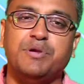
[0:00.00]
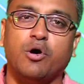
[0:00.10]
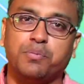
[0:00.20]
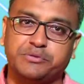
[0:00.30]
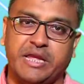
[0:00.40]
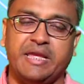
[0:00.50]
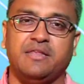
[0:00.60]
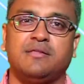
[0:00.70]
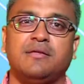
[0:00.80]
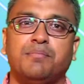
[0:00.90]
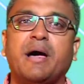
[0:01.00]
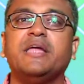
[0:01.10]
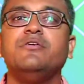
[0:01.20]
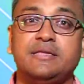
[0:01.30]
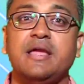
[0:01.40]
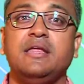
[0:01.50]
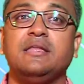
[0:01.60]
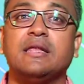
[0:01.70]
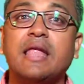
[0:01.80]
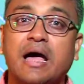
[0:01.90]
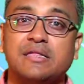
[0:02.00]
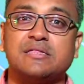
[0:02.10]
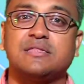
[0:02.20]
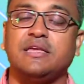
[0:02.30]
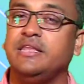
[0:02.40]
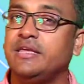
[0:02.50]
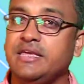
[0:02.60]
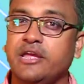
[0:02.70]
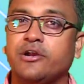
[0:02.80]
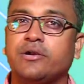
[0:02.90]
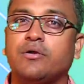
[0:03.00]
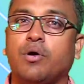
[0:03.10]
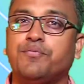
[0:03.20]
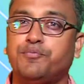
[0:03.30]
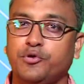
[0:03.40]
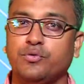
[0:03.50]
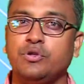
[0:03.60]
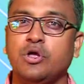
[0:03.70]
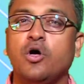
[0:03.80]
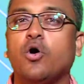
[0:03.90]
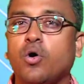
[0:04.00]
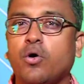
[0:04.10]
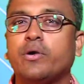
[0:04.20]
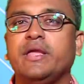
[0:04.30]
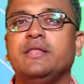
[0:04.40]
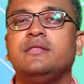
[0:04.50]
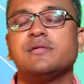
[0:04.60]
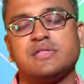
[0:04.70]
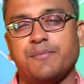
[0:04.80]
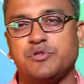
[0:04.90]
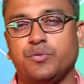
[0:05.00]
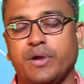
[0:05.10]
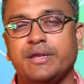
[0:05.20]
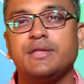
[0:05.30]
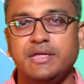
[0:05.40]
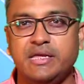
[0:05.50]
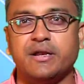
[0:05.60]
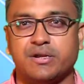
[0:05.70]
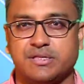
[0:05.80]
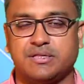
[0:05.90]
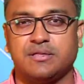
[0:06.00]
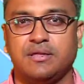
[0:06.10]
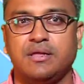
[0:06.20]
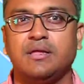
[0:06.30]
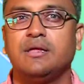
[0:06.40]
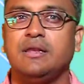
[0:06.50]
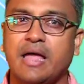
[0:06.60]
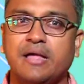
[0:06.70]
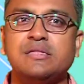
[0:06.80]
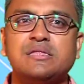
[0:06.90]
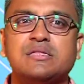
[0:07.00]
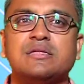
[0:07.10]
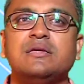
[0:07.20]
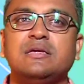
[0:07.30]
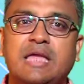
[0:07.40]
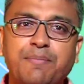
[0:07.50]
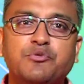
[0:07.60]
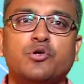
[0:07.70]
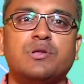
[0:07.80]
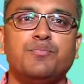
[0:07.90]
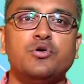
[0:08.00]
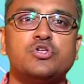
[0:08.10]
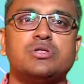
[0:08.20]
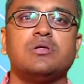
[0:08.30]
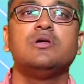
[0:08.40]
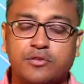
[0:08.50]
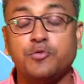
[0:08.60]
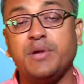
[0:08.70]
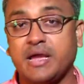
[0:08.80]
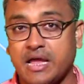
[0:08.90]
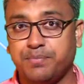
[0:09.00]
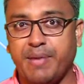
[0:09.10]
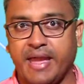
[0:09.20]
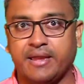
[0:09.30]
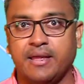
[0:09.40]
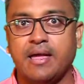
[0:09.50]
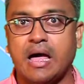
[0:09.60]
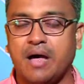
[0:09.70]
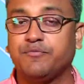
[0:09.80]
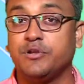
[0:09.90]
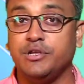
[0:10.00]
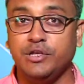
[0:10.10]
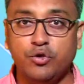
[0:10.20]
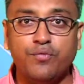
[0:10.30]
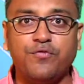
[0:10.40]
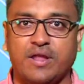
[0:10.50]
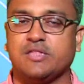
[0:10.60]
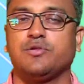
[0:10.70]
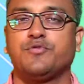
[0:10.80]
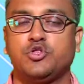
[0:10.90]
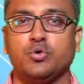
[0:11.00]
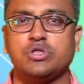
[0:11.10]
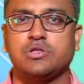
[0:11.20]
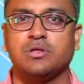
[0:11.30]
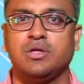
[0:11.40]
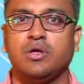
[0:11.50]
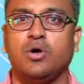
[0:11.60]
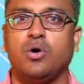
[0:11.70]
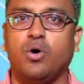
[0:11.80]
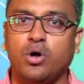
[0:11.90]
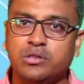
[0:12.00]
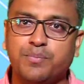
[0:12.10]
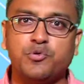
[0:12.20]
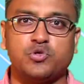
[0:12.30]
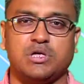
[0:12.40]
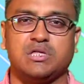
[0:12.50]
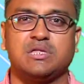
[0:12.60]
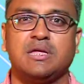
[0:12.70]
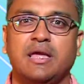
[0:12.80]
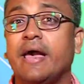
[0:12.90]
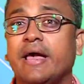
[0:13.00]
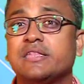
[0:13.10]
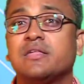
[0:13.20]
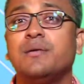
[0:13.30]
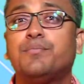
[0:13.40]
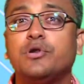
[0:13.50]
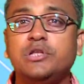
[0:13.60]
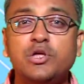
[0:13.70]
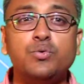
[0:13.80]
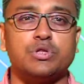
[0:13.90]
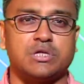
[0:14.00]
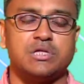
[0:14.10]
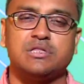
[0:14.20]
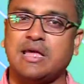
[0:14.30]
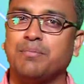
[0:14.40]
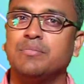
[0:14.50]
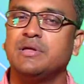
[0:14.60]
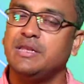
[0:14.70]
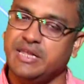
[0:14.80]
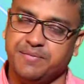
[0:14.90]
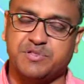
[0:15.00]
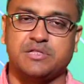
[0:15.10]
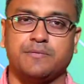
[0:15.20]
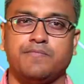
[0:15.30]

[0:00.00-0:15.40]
be obtained by retaining the lungs in the year of prune or in the subsequent years. Lungs kept on the bush should be cut back after the new flush of shoots on the bushes has produced some leaves.